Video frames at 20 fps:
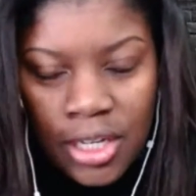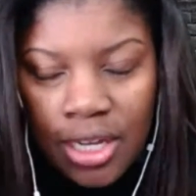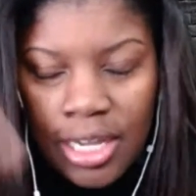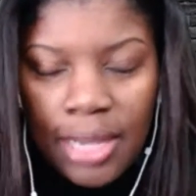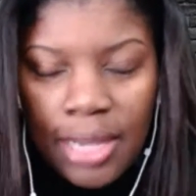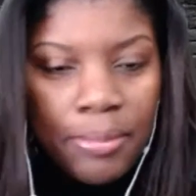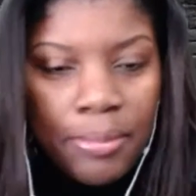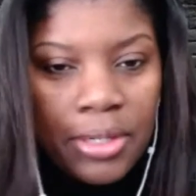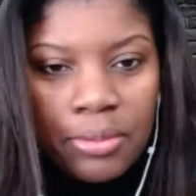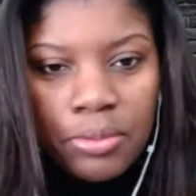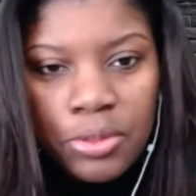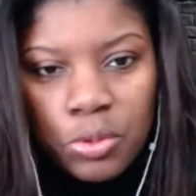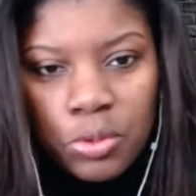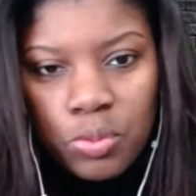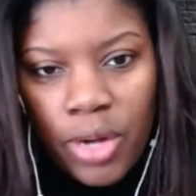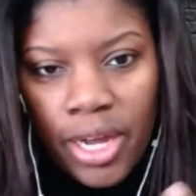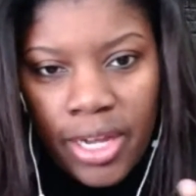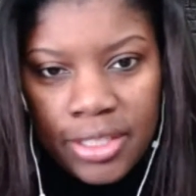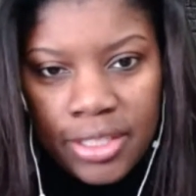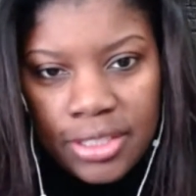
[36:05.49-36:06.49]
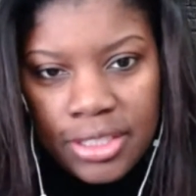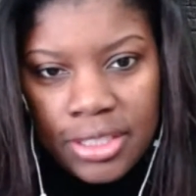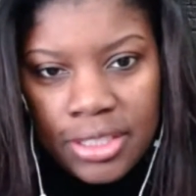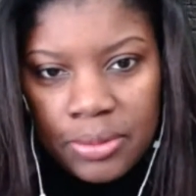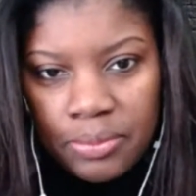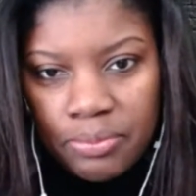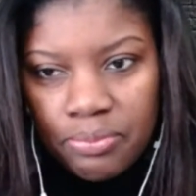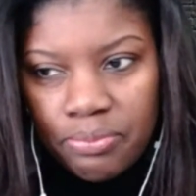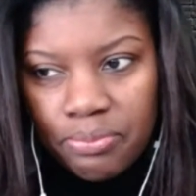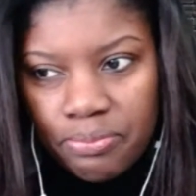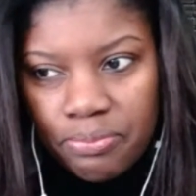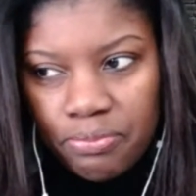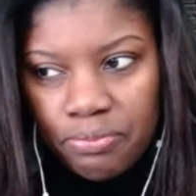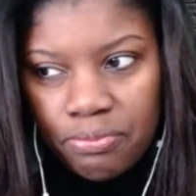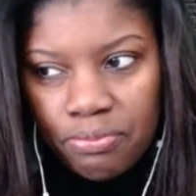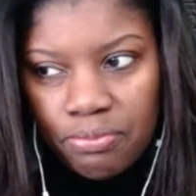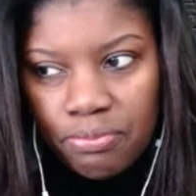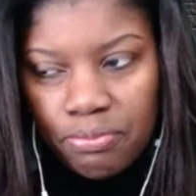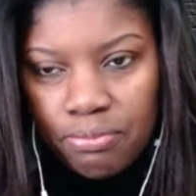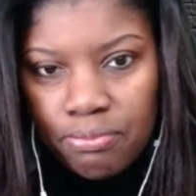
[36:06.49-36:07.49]
But it was rising
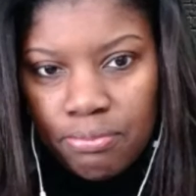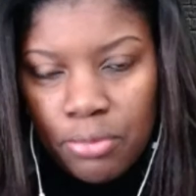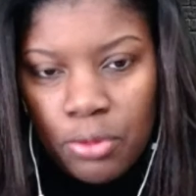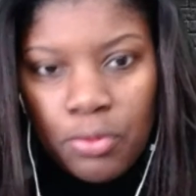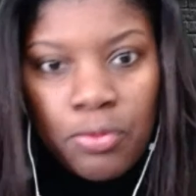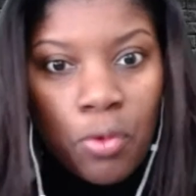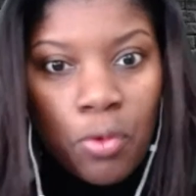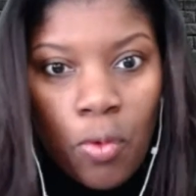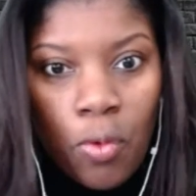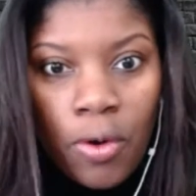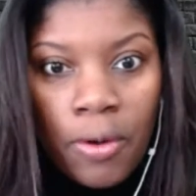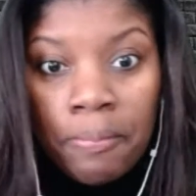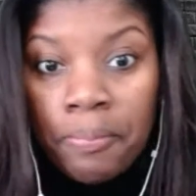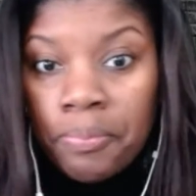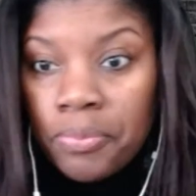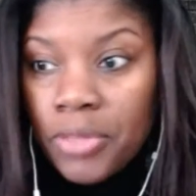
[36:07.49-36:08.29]
before.